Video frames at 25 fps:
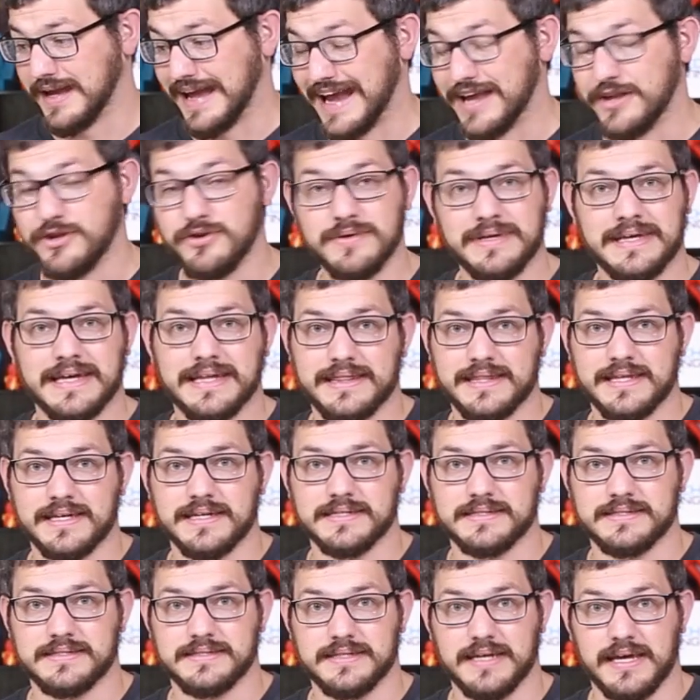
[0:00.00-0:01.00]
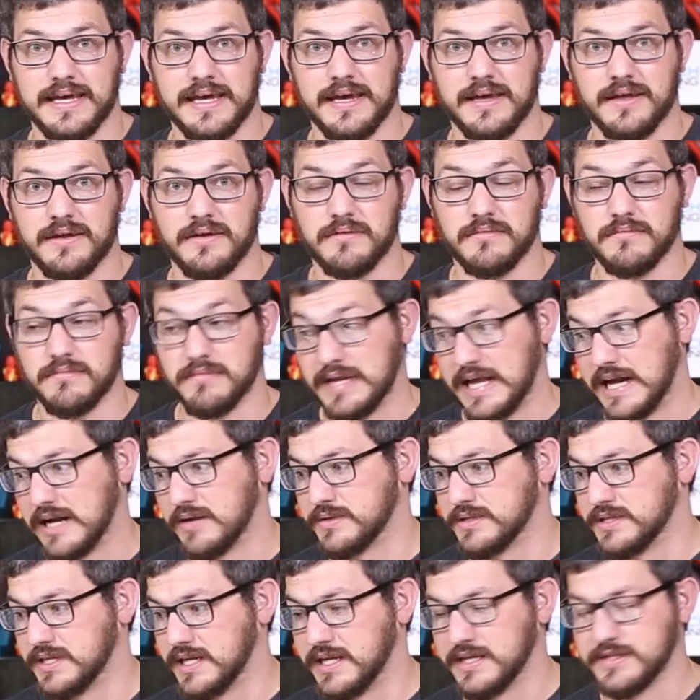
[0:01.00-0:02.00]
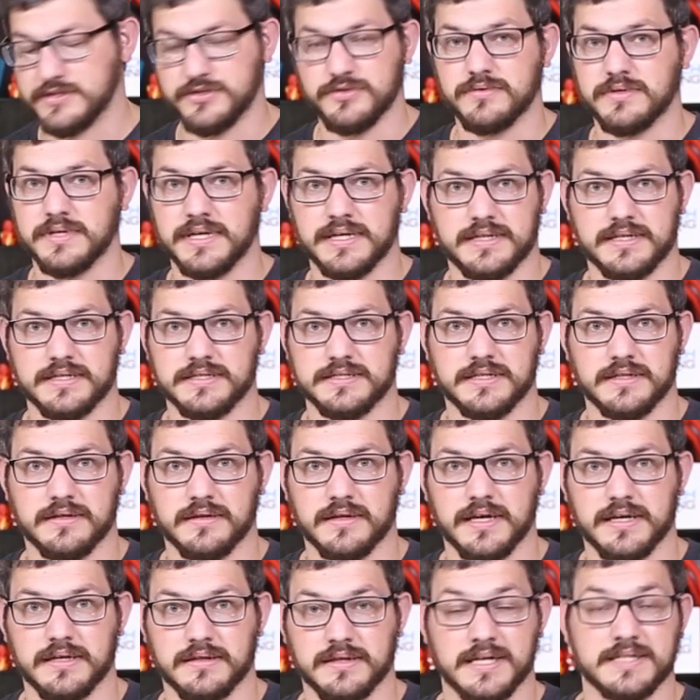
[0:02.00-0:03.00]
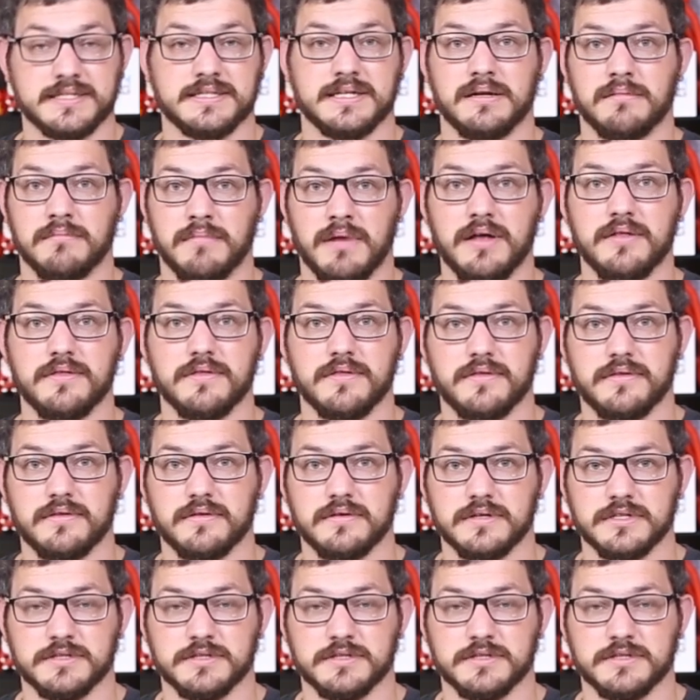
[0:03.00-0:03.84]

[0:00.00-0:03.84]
And you get this in, nowadays you can get this in like less than a month,